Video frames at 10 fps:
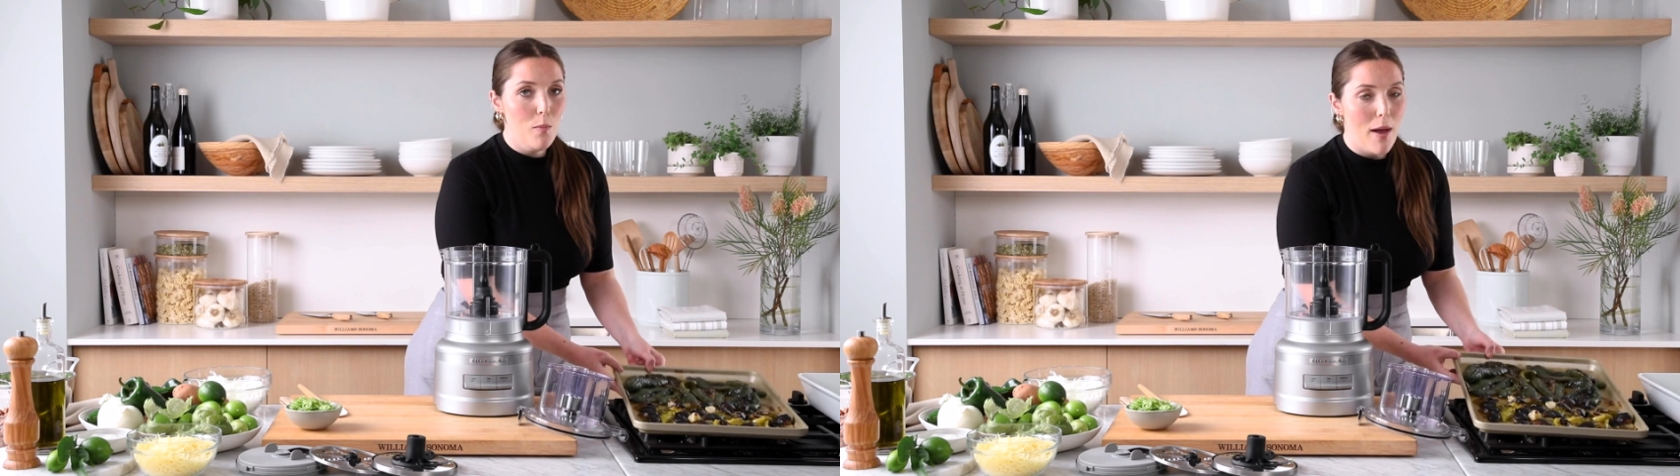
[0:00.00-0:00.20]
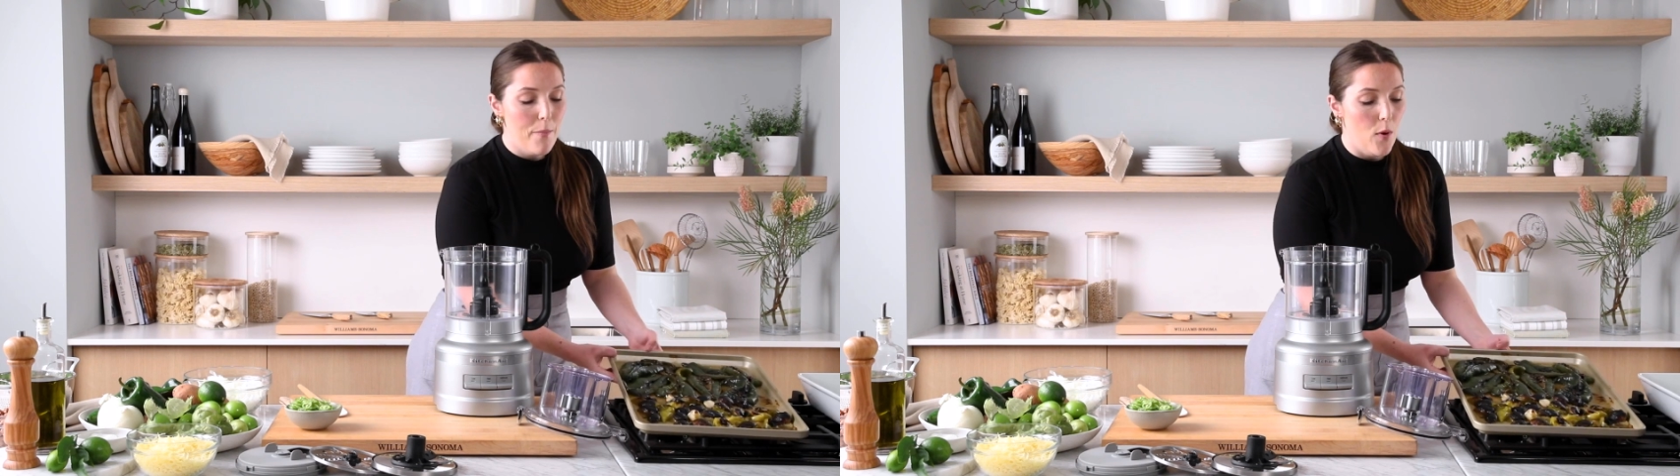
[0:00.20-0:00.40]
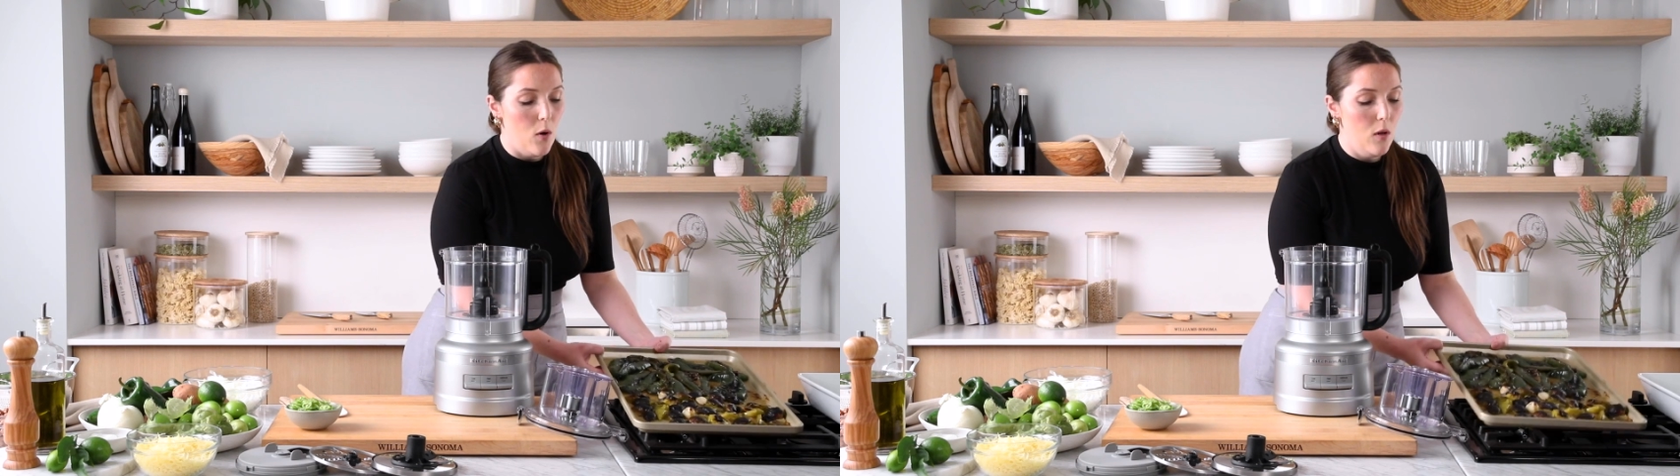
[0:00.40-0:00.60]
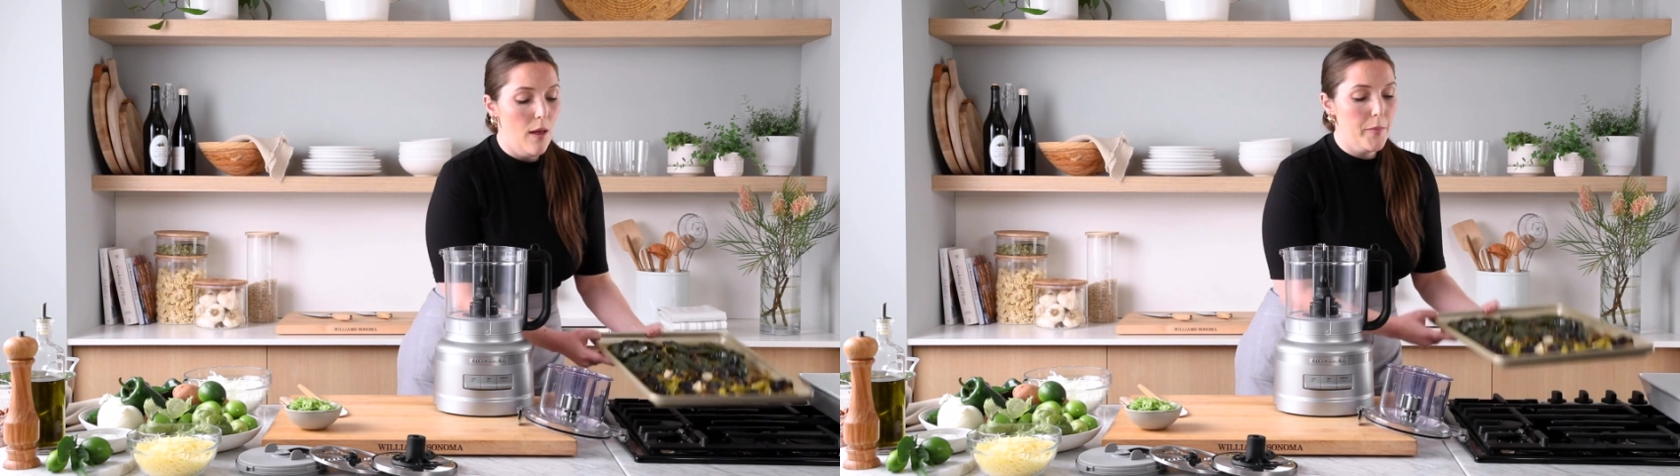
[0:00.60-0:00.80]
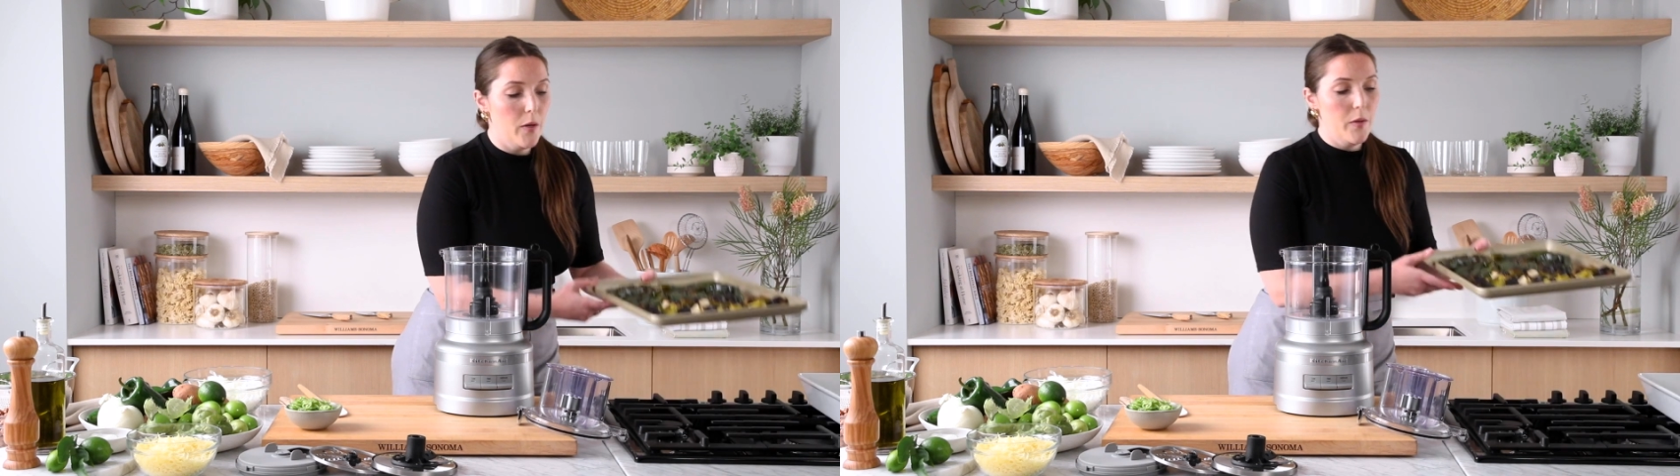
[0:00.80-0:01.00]
my
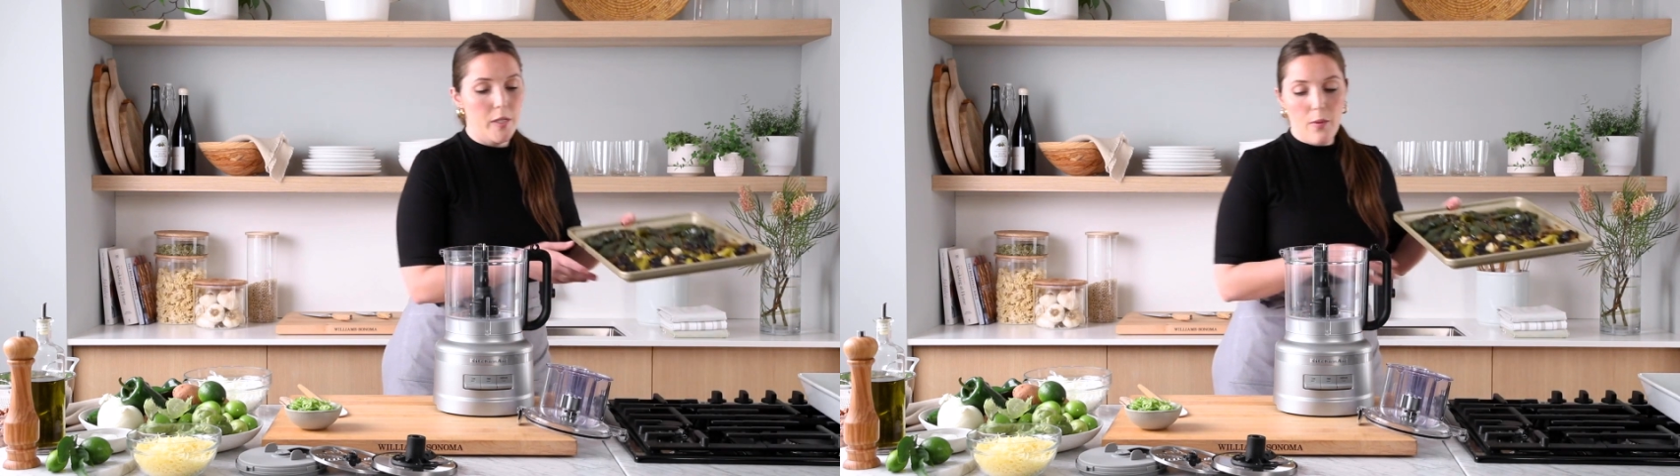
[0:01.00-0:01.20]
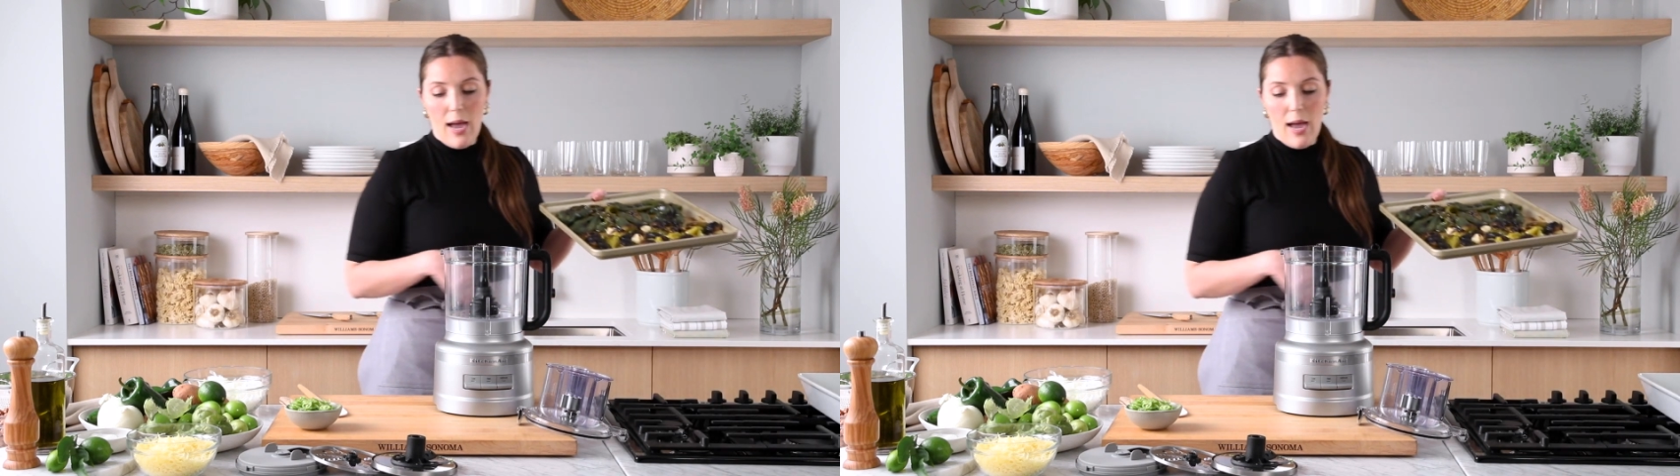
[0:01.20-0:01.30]
bowl, I'm going to